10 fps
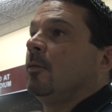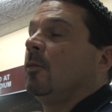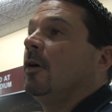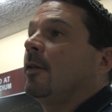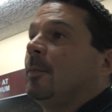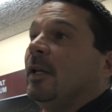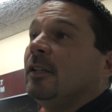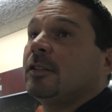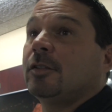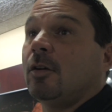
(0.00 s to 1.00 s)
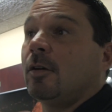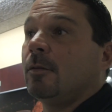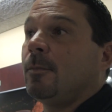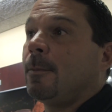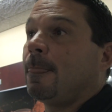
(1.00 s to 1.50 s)
Well, the pluses are
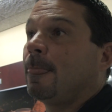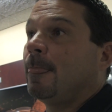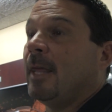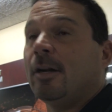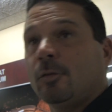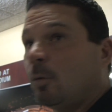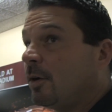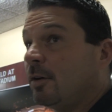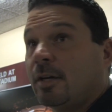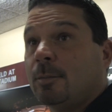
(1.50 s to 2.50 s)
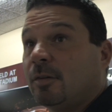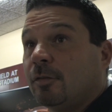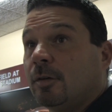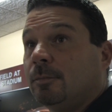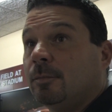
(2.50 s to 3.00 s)
they don't know where you're coming
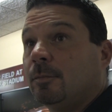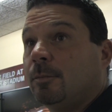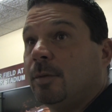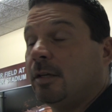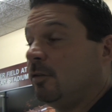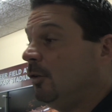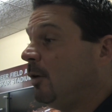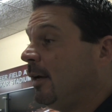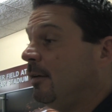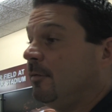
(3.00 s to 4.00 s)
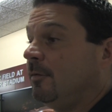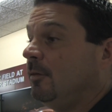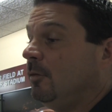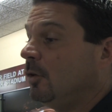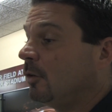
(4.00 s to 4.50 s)
from because you
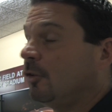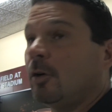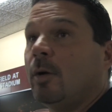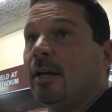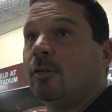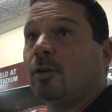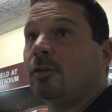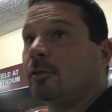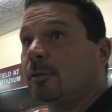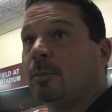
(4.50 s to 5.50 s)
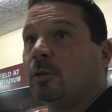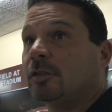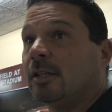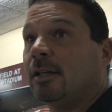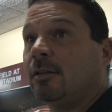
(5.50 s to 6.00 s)
can show edge rushers from both
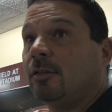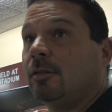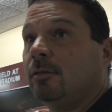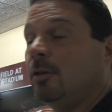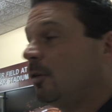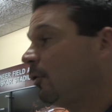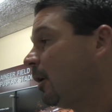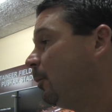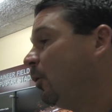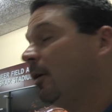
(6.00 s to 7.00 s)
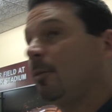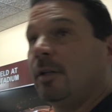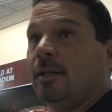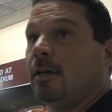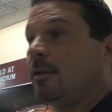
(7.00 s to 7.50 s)
sides. You can drop one,
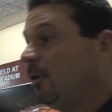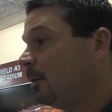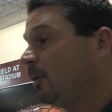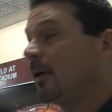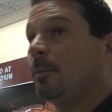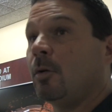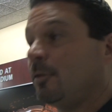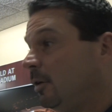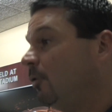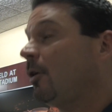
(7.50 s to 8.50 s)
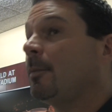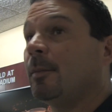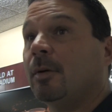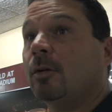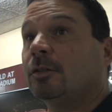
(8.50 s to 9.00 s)
bring the other. You can bring them both. You can drop
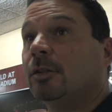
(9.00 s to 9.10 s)
them both.